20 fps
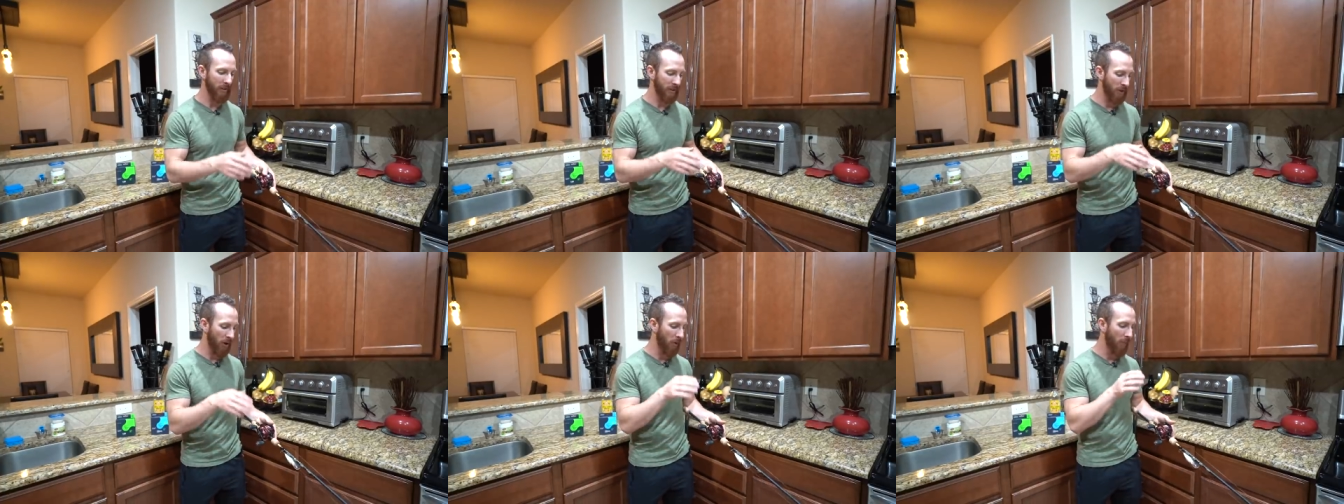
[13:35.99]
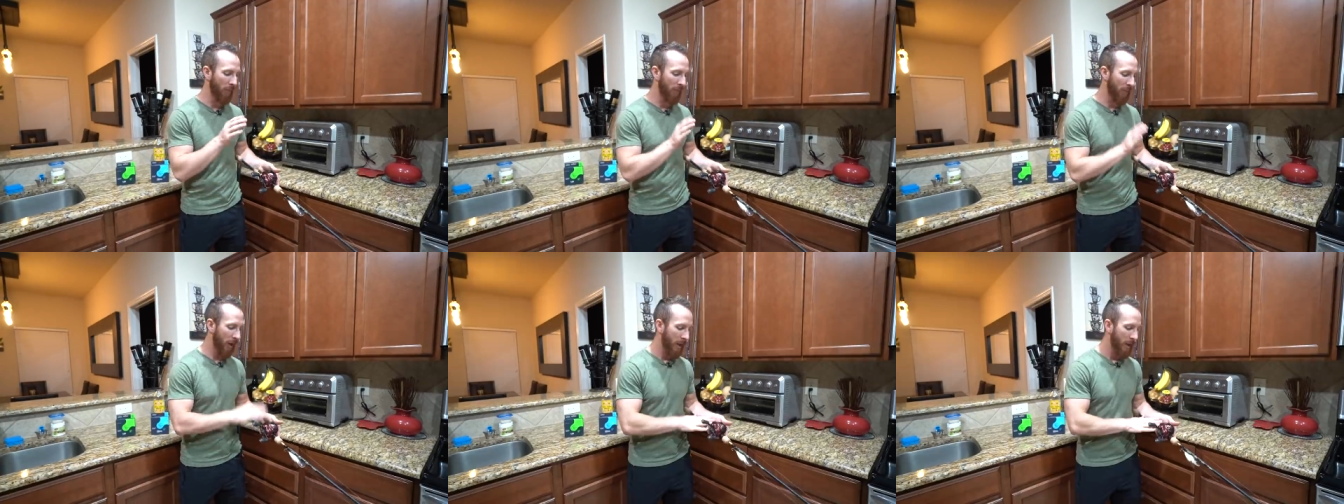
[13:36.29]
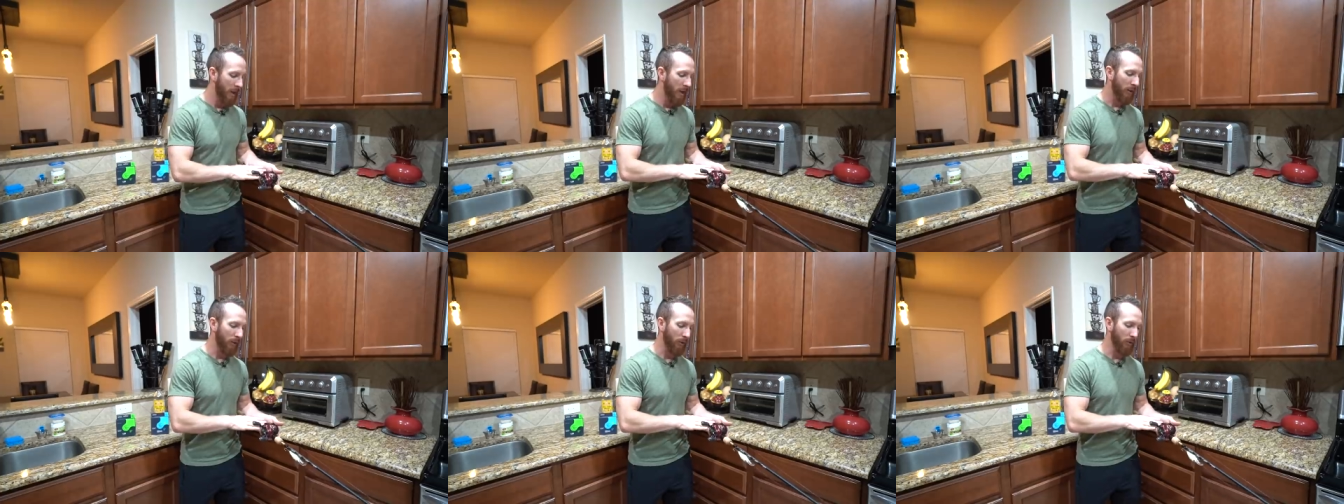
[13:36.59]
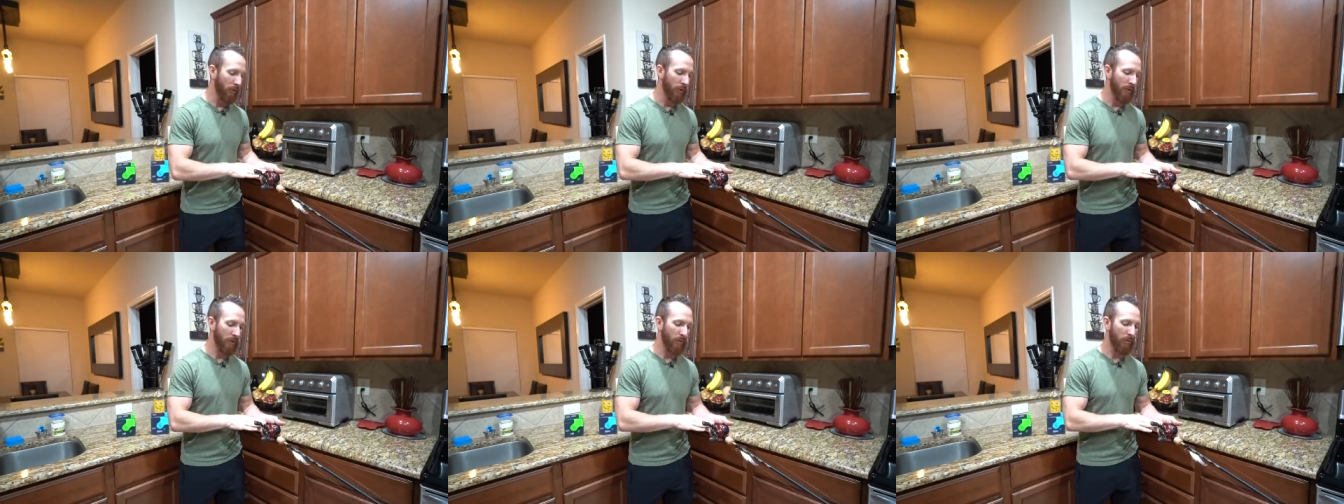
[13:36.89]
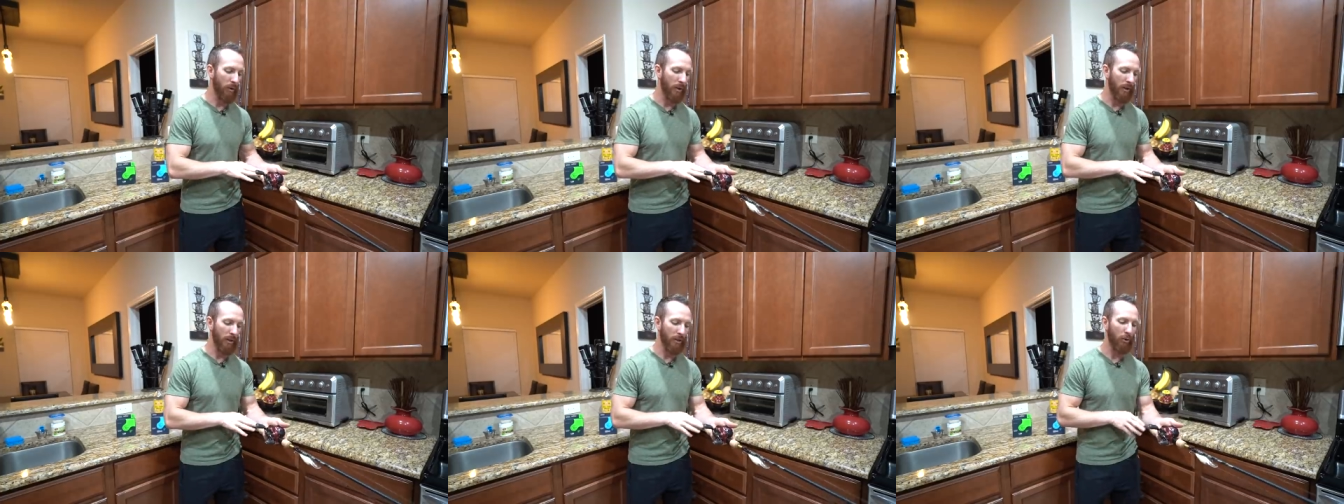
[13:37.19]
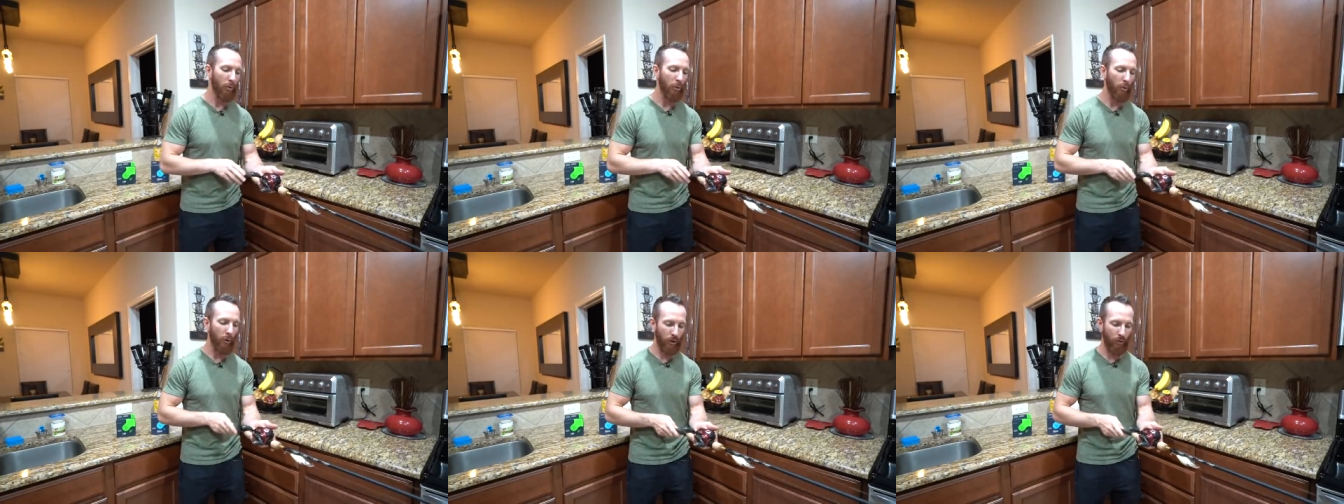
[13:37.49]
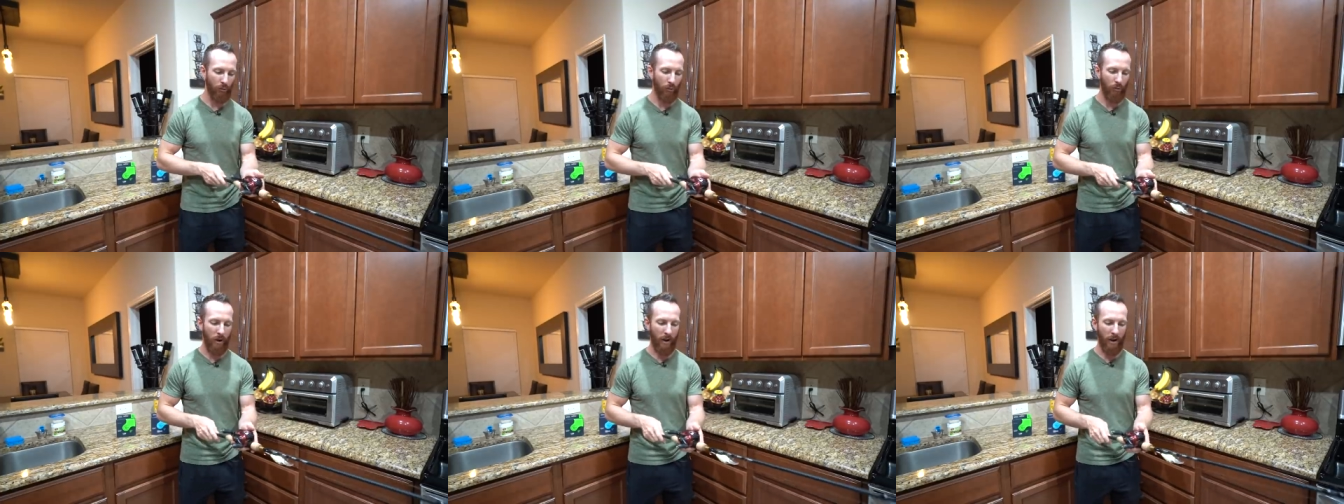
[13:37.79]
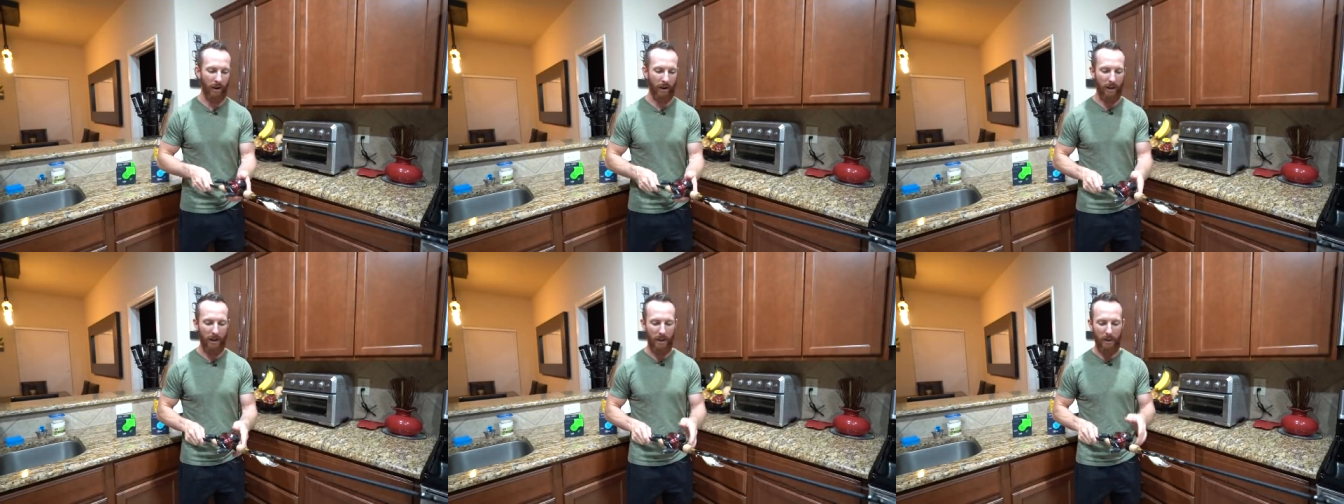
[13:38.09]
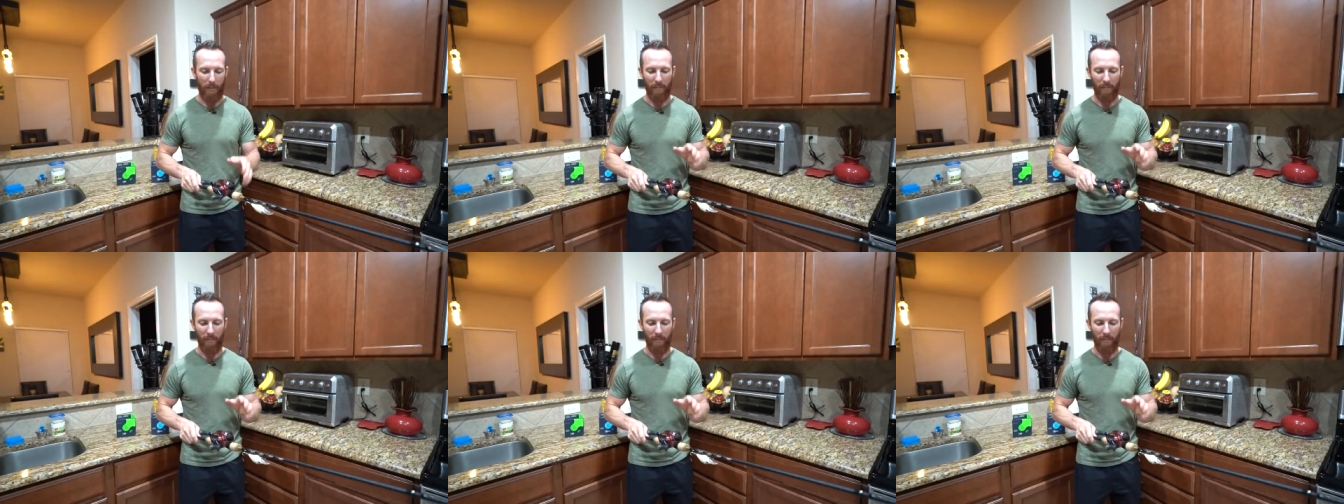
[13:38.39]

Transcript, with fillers: So Googan Squad Twitch Rod.